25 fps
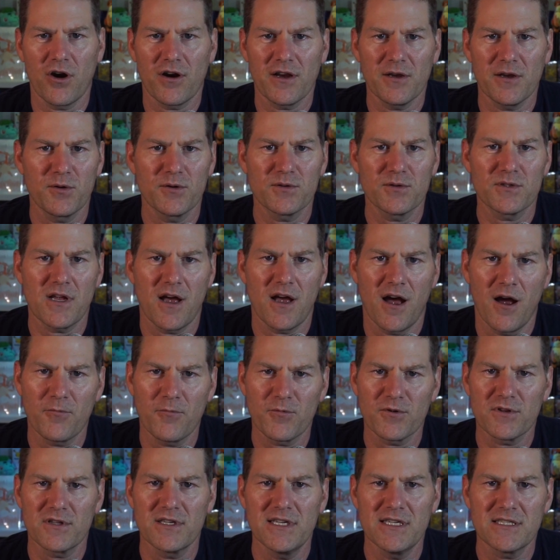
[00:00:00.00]
It was on
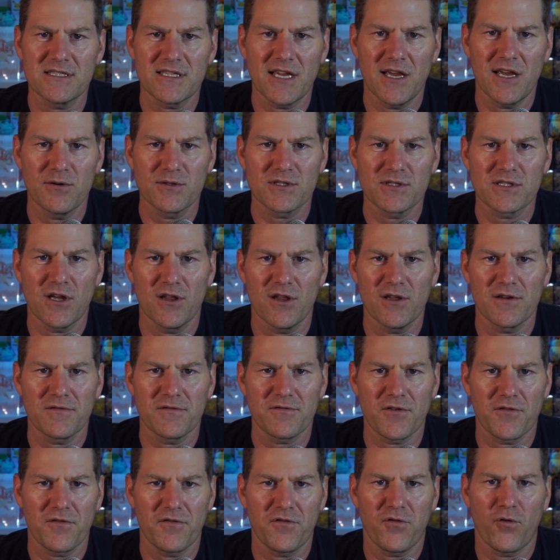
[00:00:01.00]
release day, it was selling
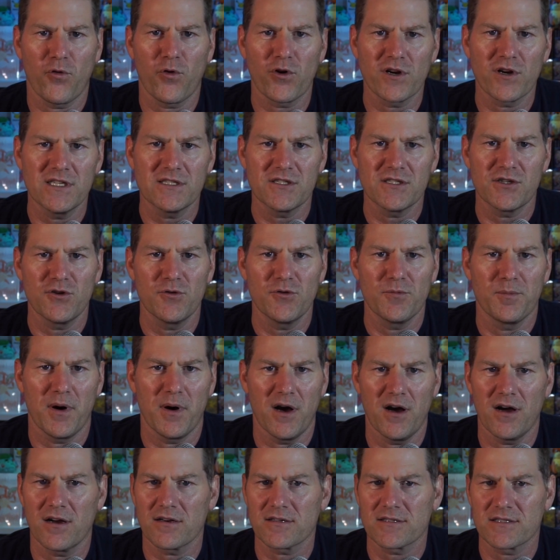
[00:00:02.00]
for
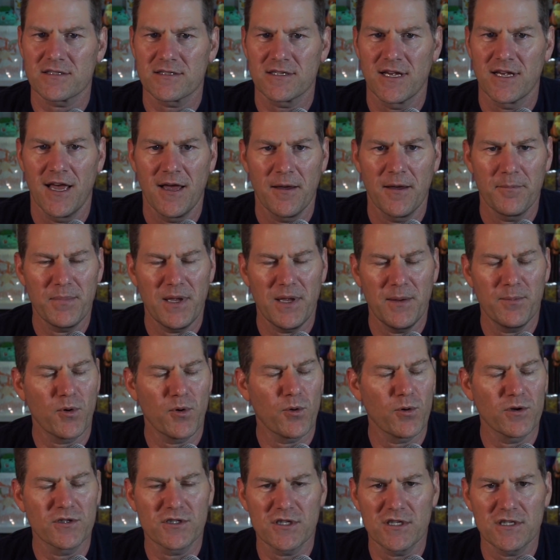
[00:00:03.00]
$42. People
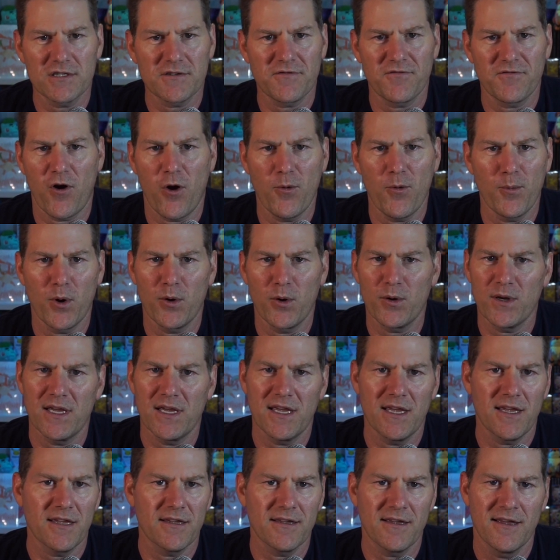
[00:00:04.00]
were just
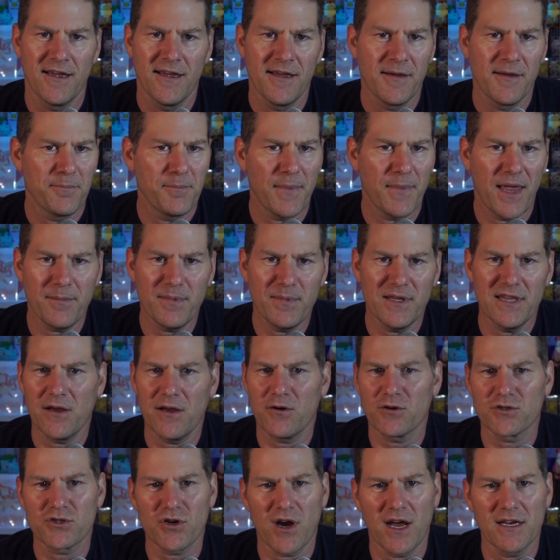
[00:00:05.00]
FOMOing. Maybe they were
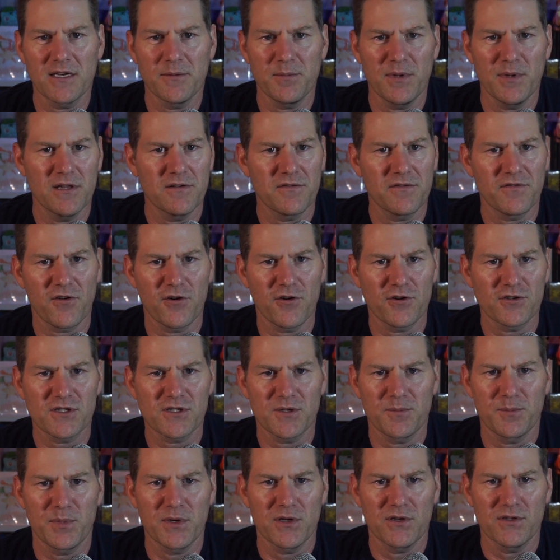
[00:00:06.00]
trying to be the first to
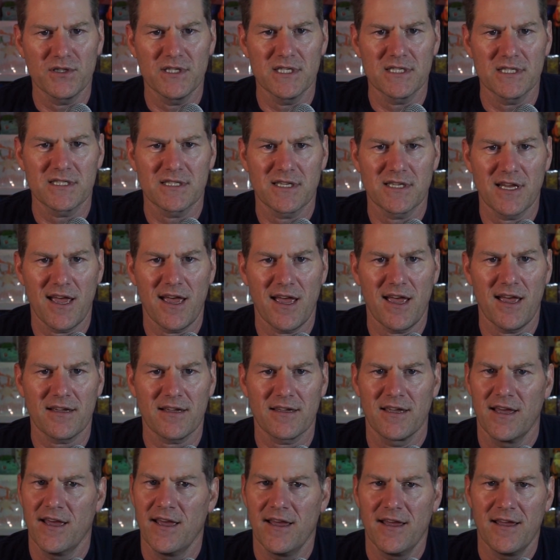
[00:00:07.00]
build this deck.
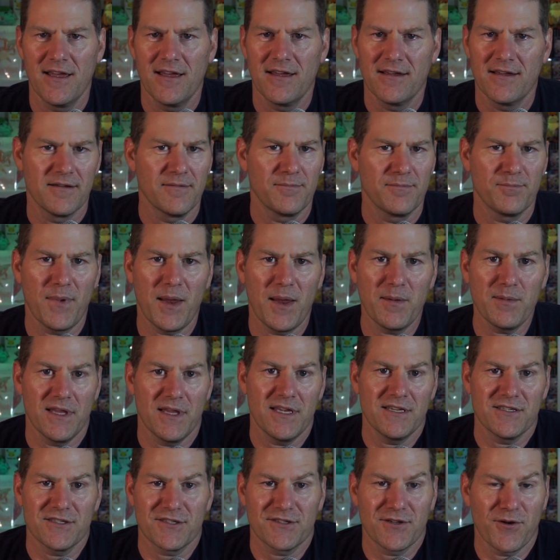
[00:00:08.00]
Maybe they
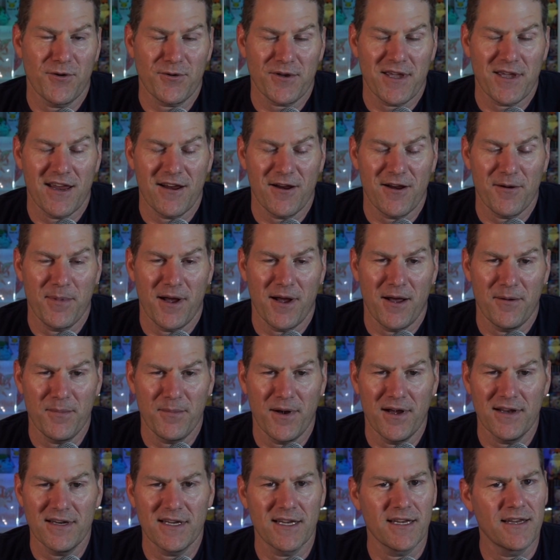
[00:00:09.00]
just don't care about
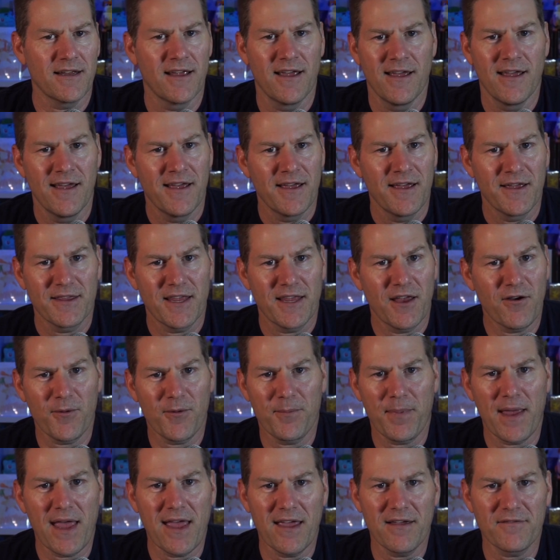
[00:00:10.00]
money. They were
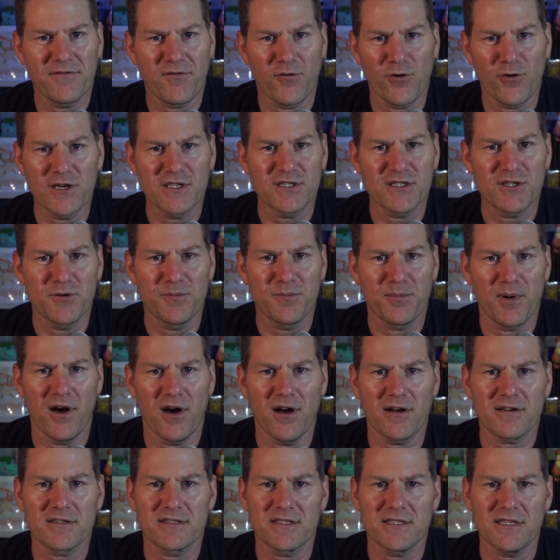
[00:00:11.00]
paying
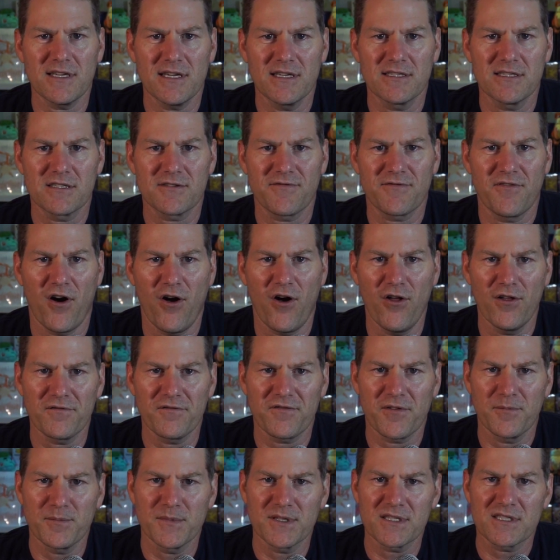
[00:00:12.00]
$42. It's fallen
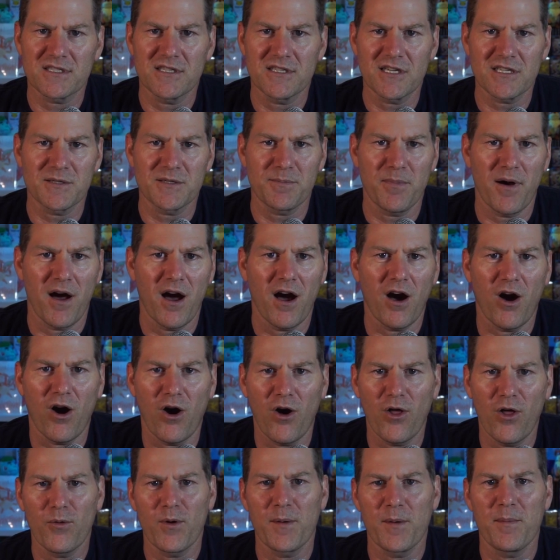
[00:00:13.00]
from the 6th spot
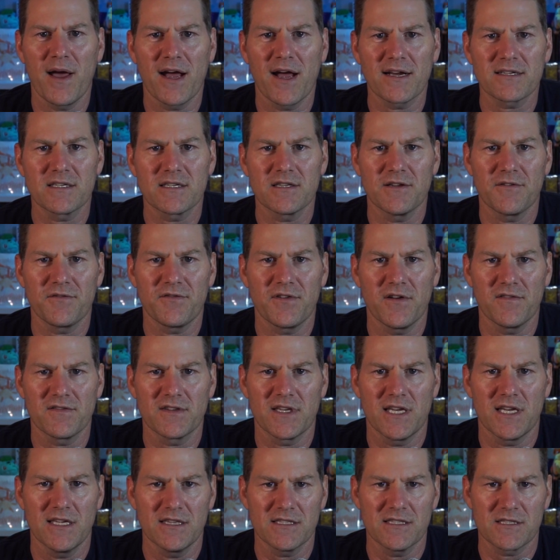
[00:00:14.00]
all the way back to the
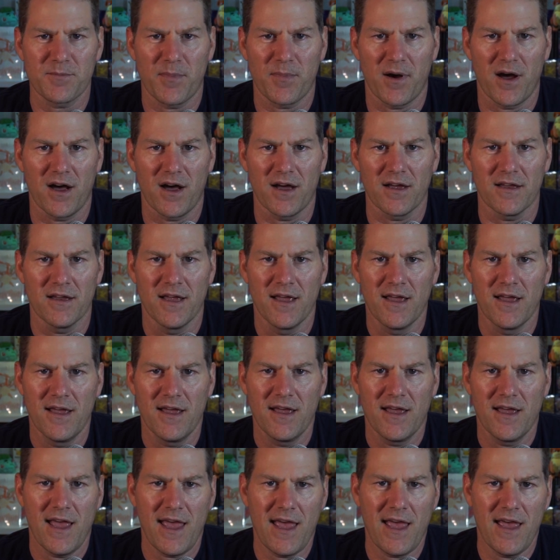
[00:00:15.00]
15th spot.
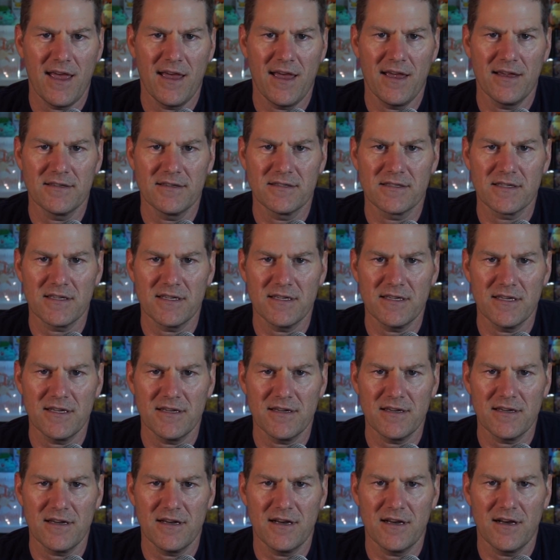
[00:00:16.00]
And
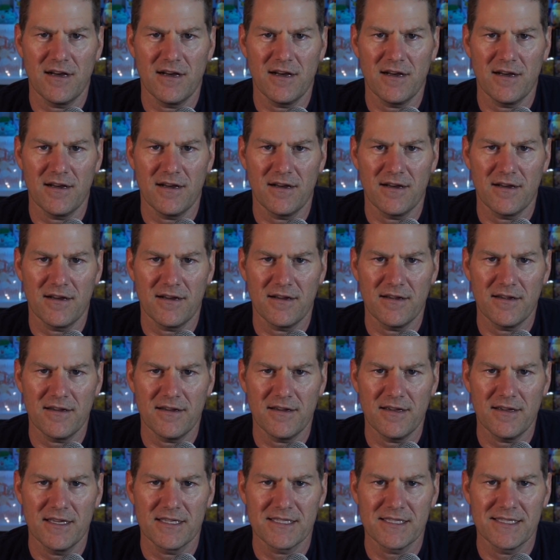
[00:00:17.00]

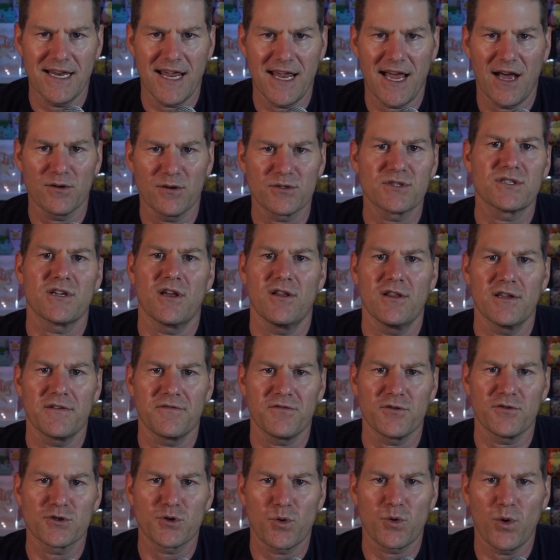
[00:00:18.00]
it's now selling
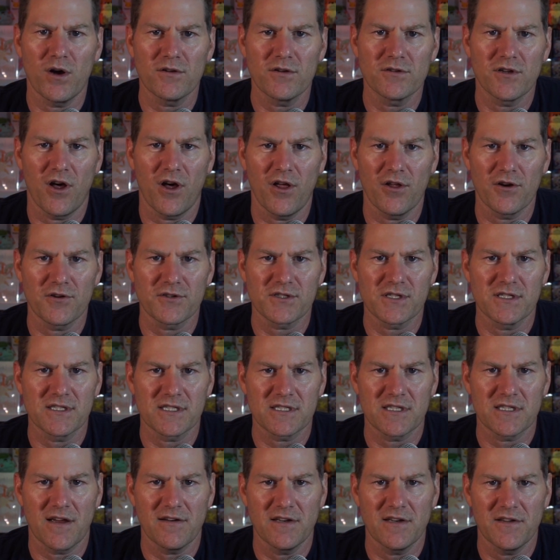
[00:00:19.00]
for
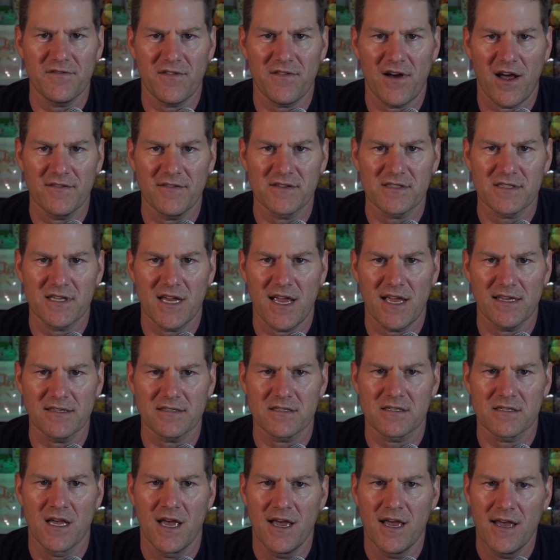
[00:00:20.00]
$12.75.